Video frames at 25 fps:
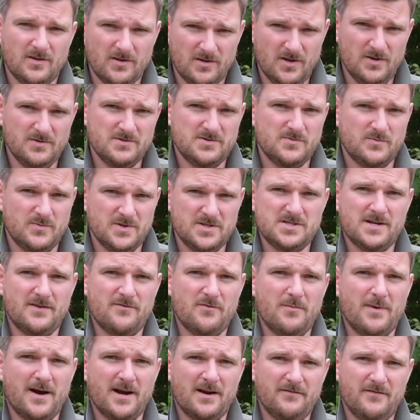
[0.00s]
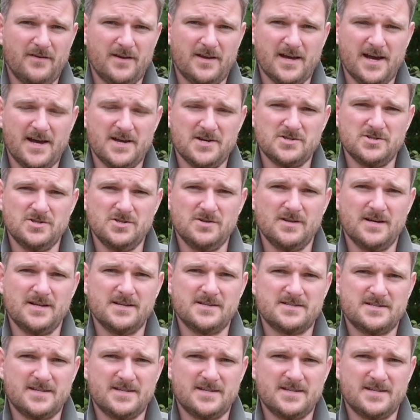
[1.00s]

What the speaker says: uses whichever magnification you then